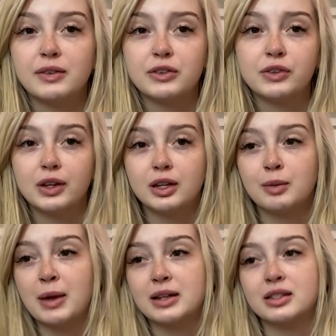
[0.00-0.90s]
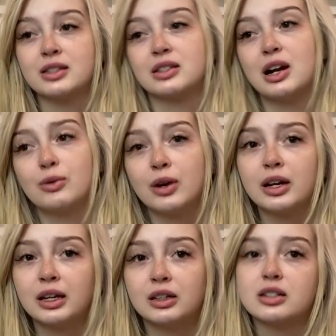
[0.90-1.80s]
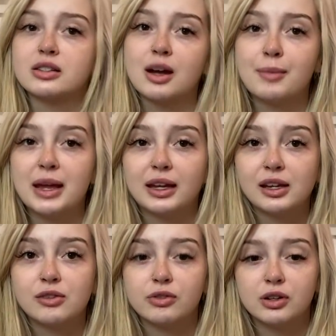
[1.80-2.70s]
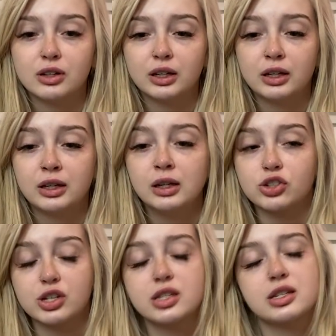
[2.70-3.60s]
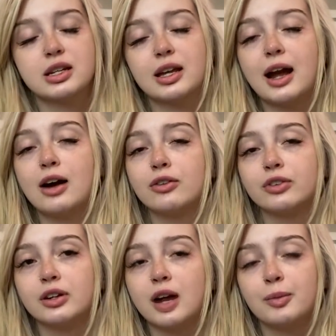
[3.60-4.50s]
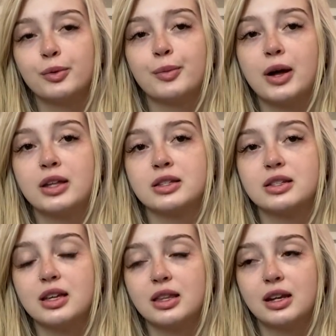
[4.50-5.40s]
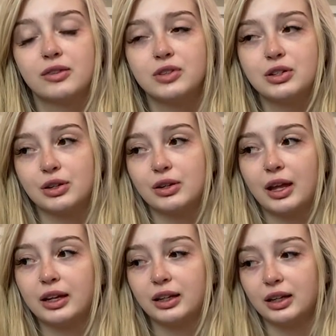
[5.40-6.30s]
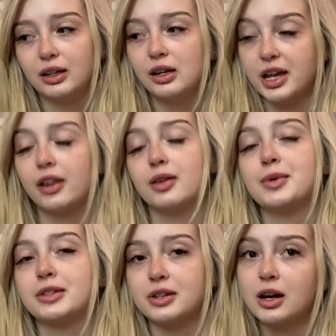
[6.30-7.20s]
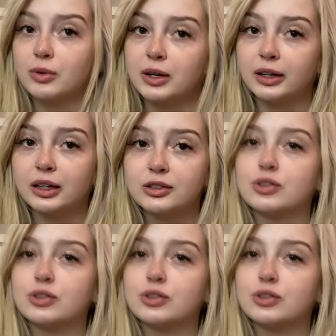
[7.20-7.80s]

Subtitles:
If you feel like your medicine's not working or it's not making you feel good, just stick it out for a couple months, and then if you don't like it, tell them it's not working.